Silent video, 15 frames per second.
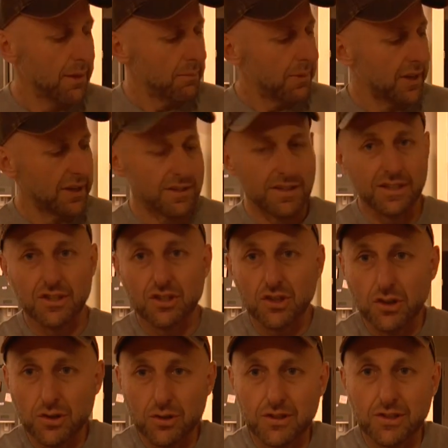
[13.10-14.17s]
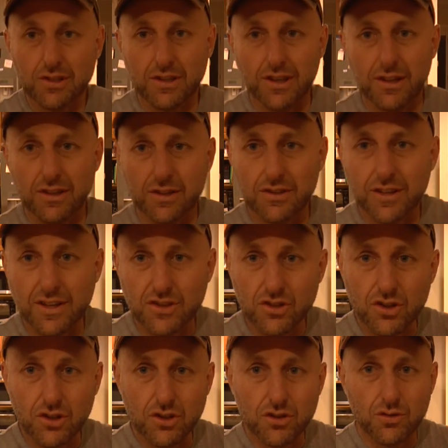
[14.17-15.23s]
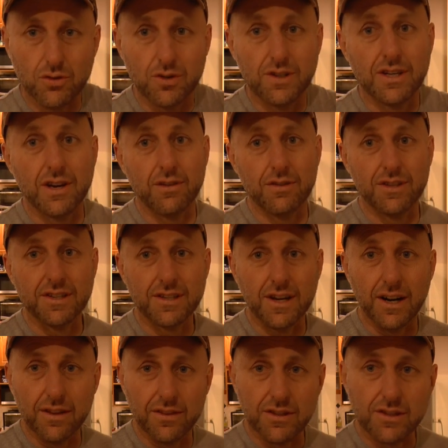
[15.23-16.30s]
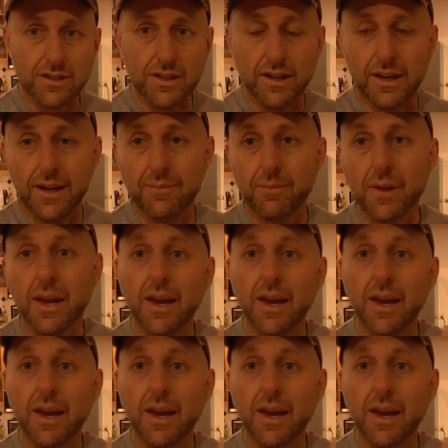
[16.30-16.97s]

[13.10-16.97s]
because there's two screws here on the side of the sight.